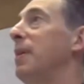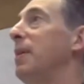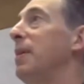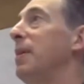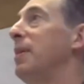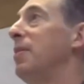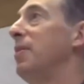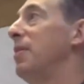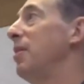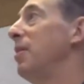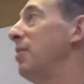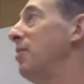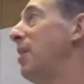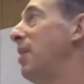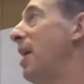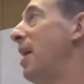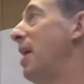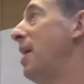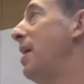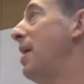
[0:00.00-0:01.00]
the other
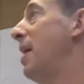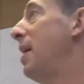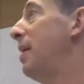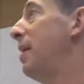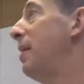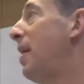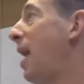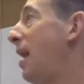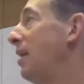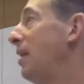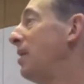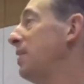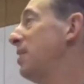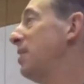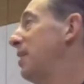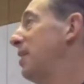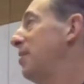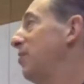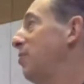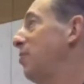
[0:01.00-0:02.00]
day. And I like to
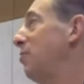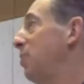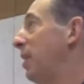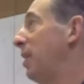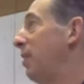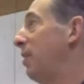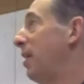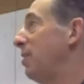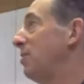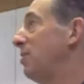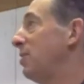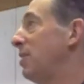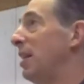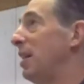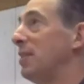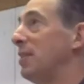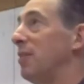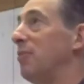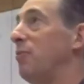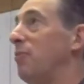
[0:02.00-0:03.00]
think of playgrounds
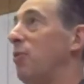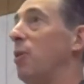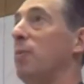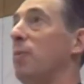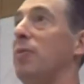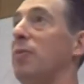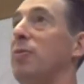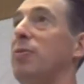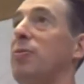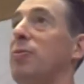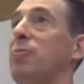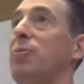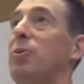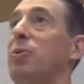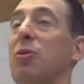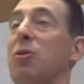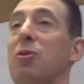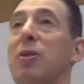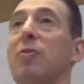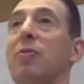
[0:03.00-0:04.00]
as a form of
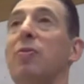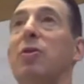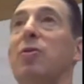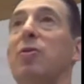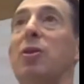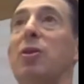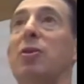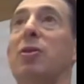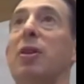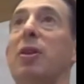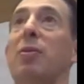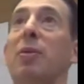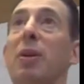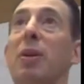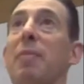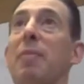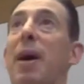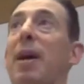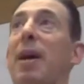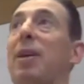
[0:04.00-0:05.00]
social infrastructure that
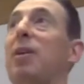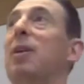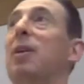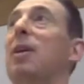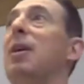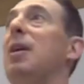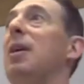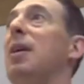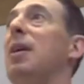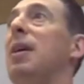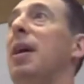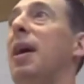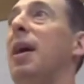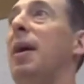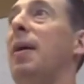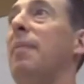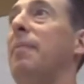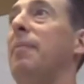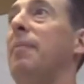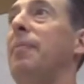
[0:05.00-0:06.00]
really matter.
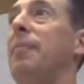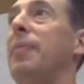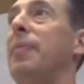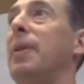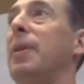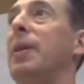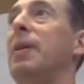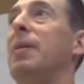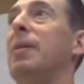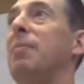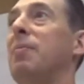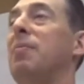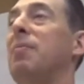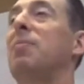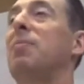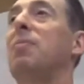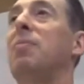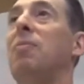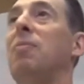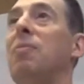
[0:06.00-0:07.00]

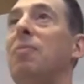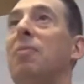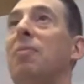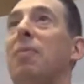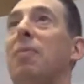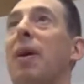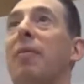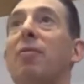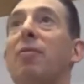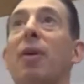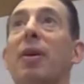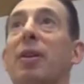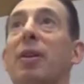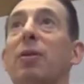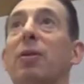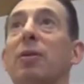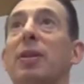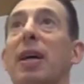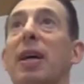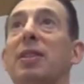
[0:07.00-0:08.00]
I've read the
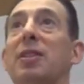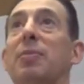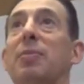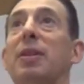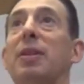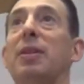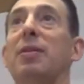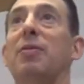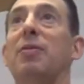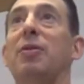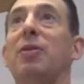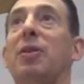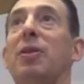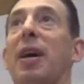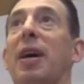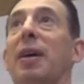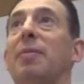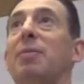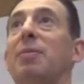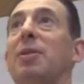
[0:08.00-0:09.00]
Old Testament a few
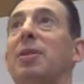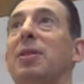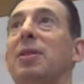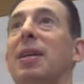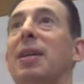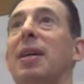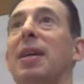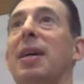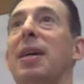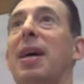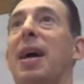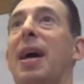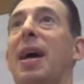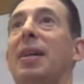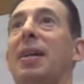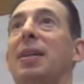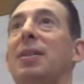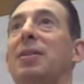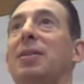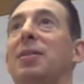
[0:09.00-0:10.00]
times,
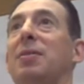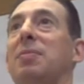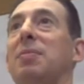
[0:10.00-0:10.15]
and